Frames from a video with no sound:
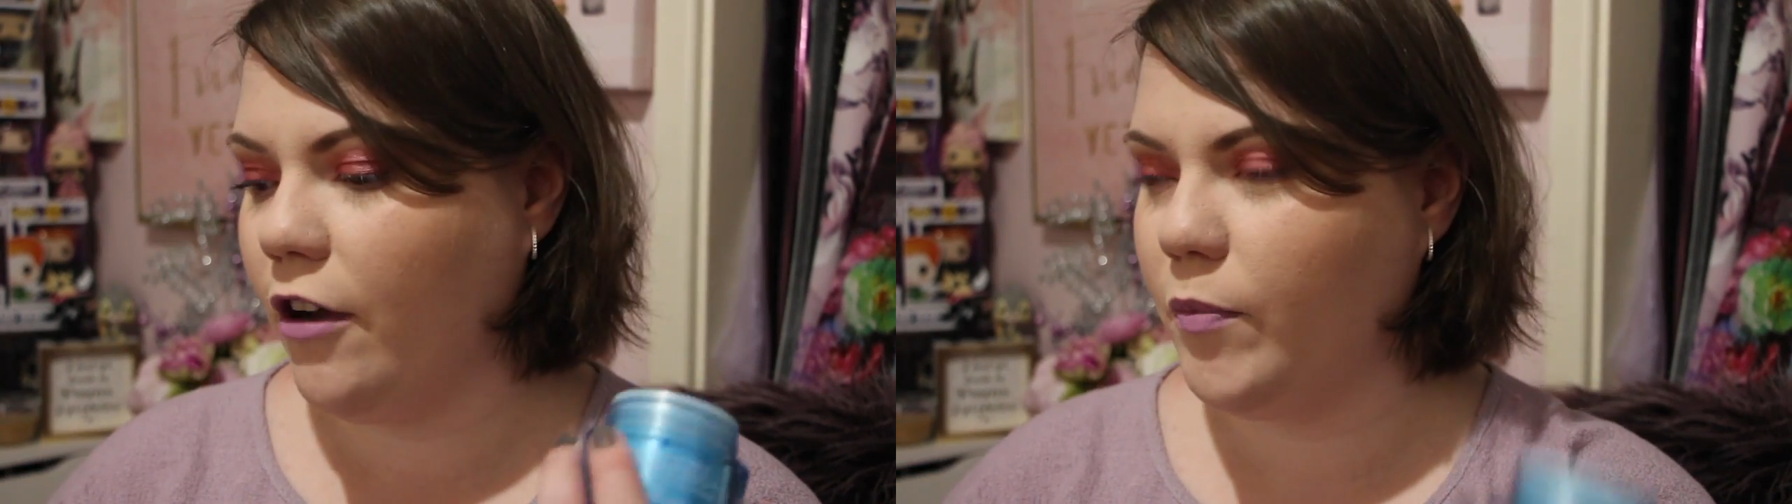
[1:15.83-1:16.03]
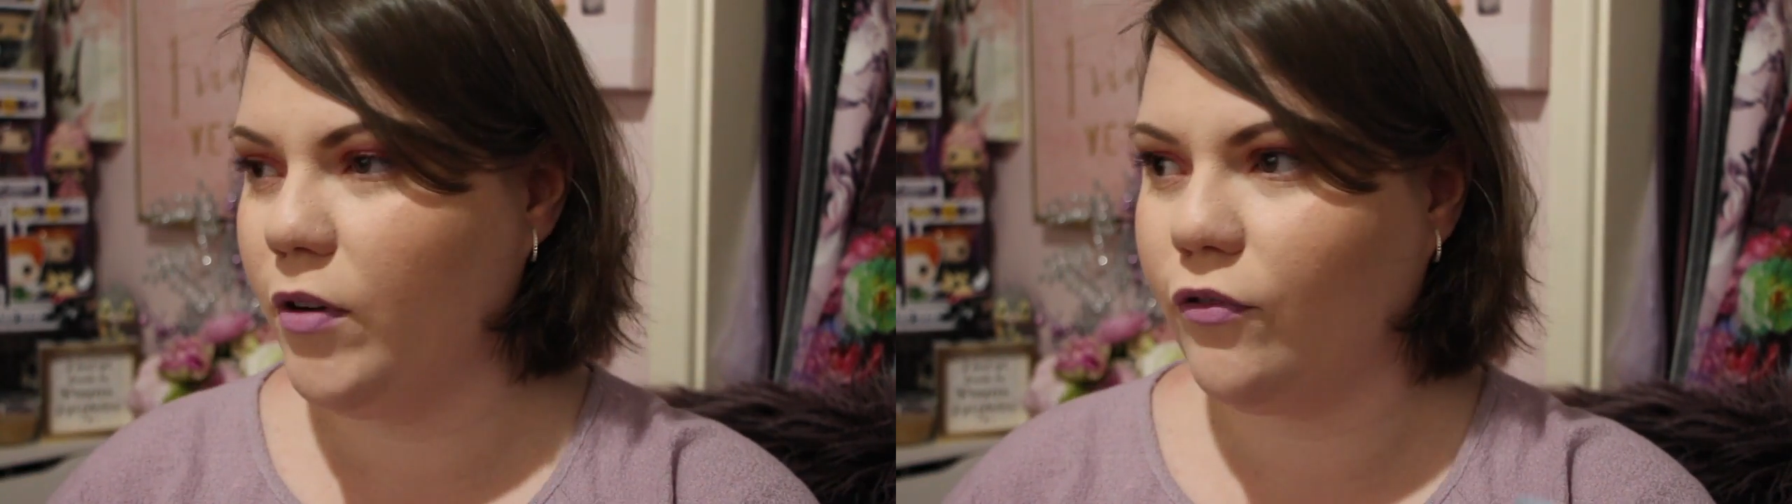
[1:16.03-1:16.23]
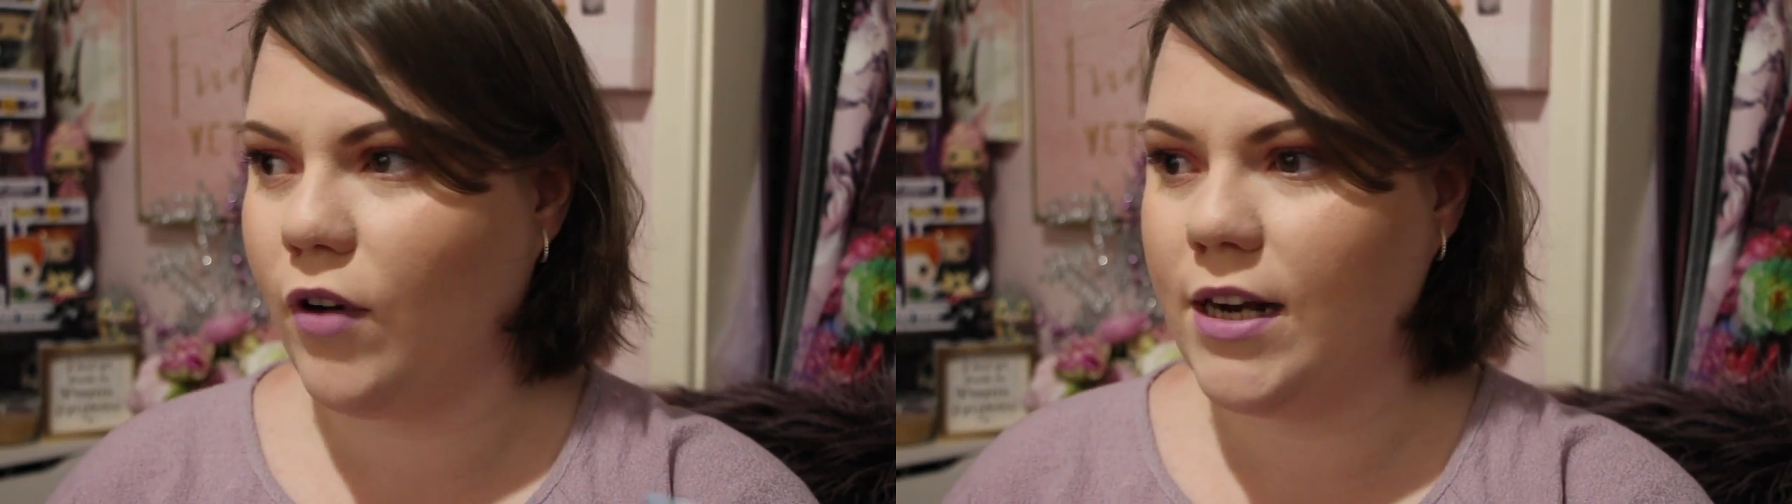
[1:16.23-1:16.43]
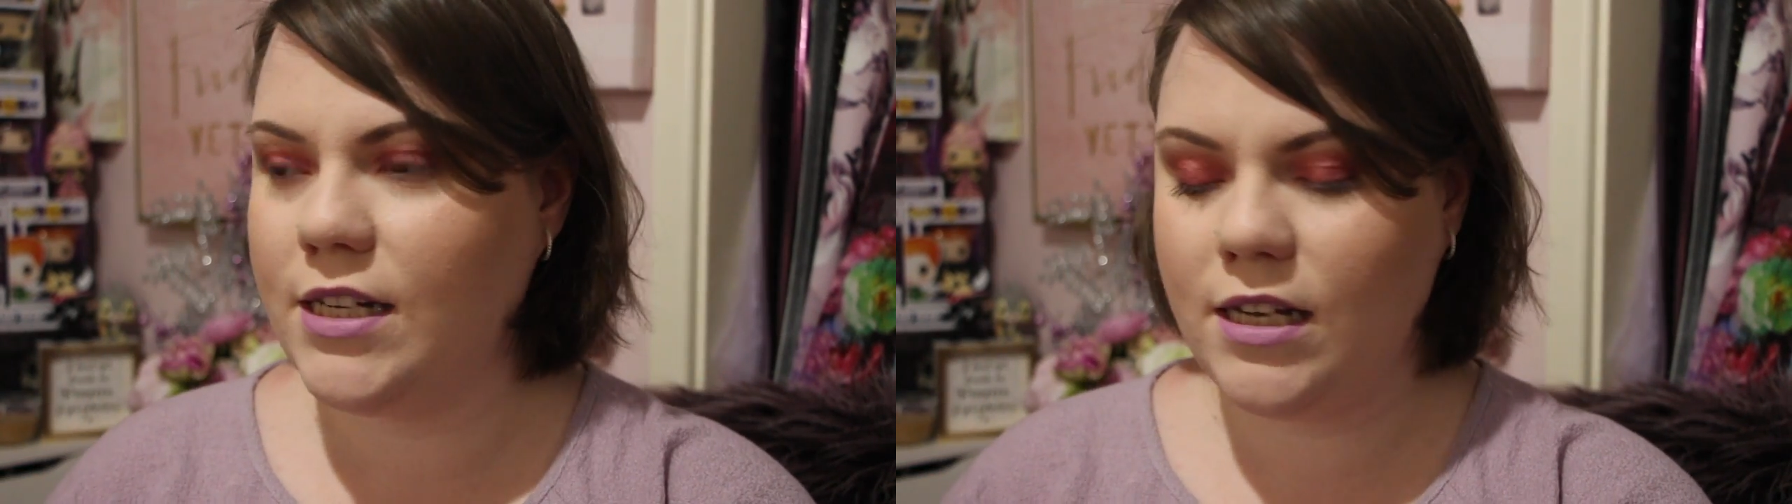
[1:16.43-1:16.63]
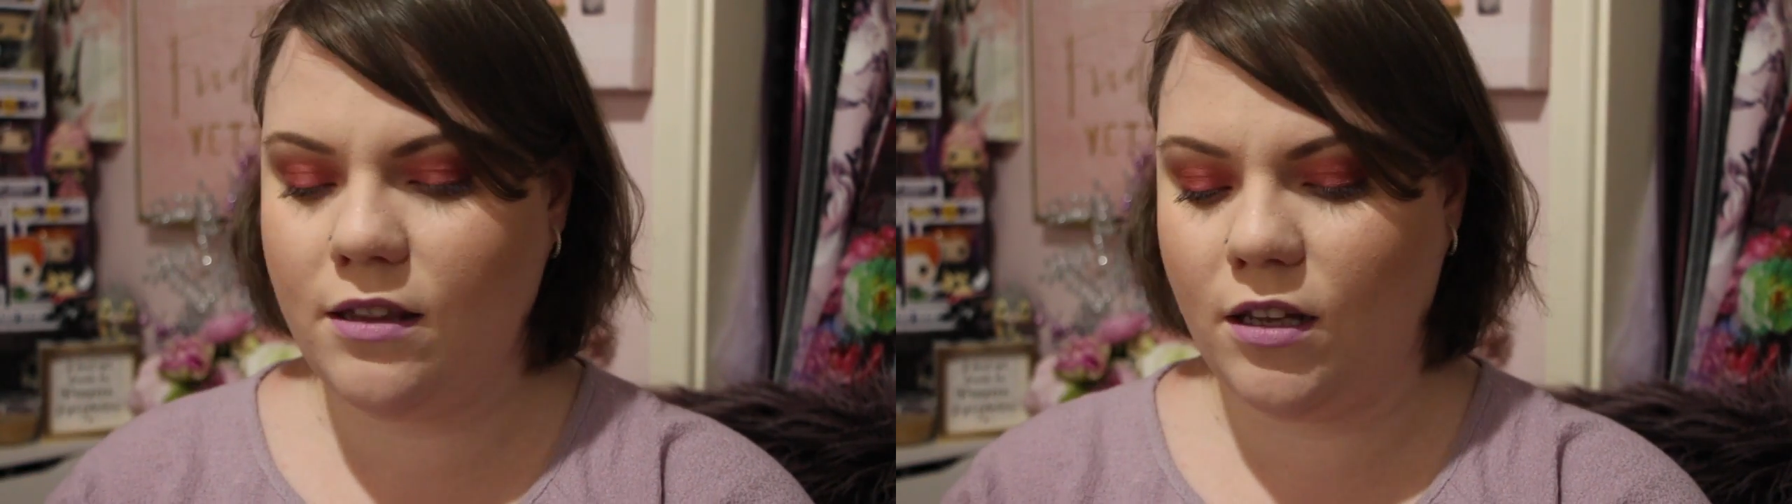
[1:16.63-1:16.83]
I've been
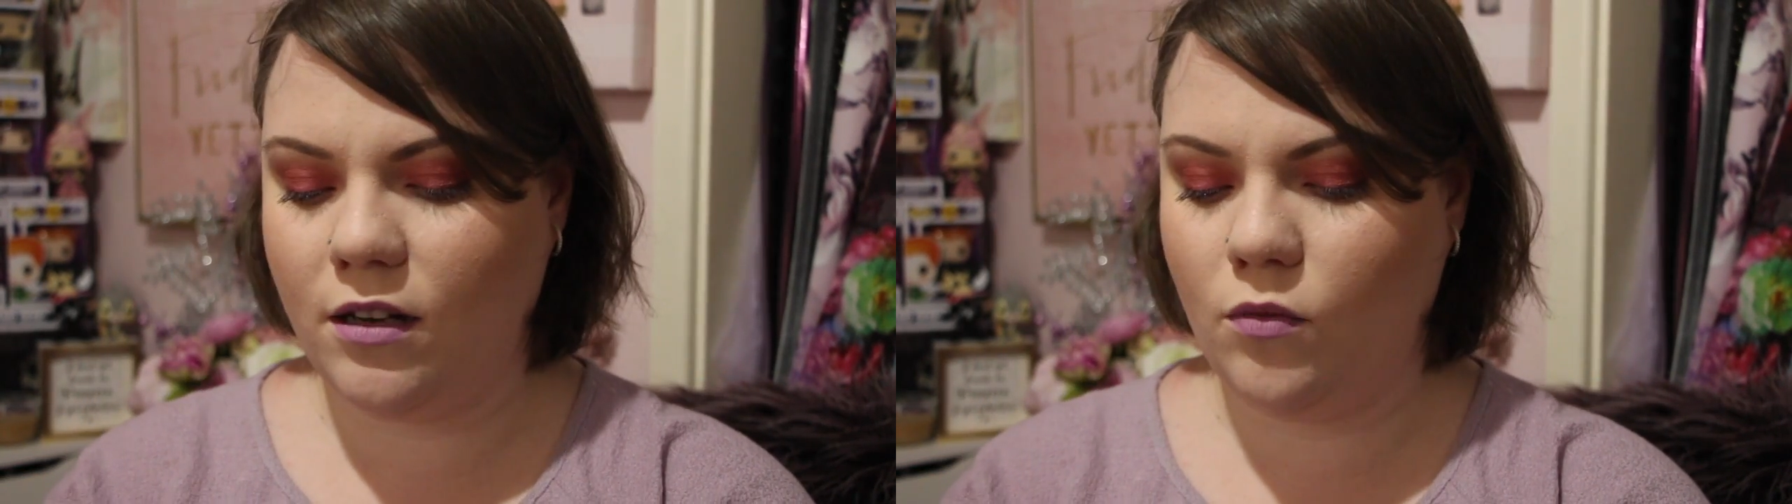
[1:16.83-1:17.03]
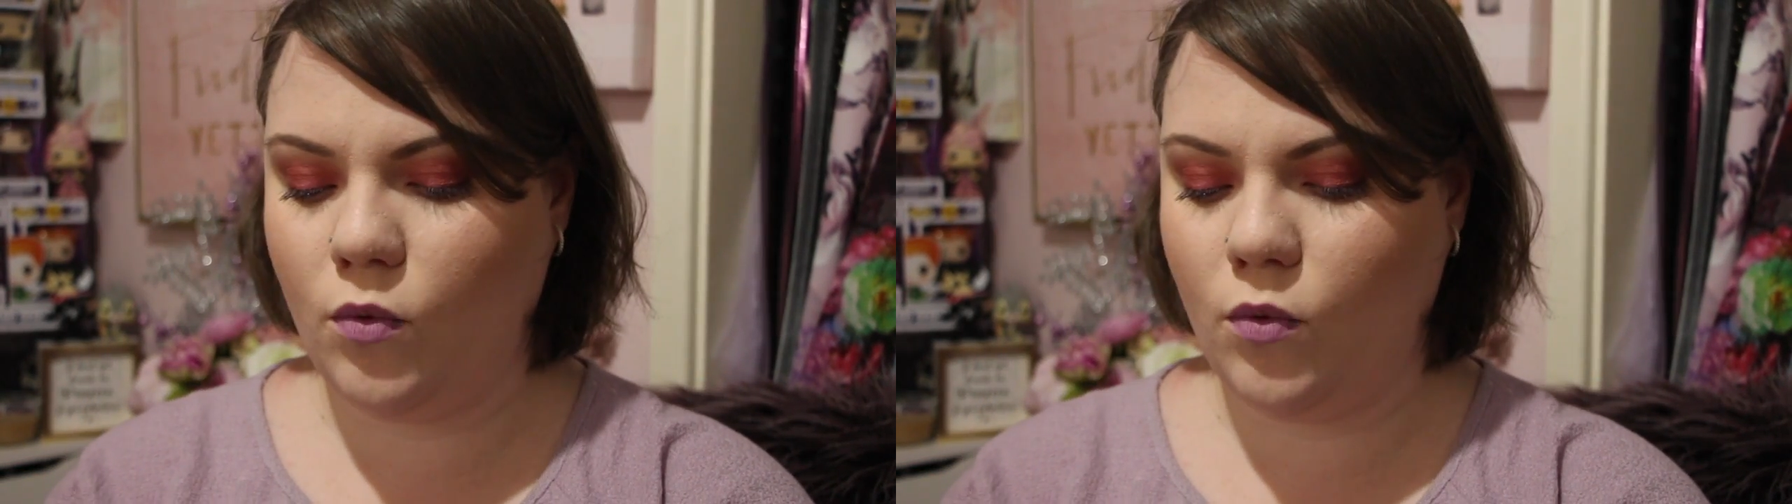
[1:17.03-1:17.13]
finding that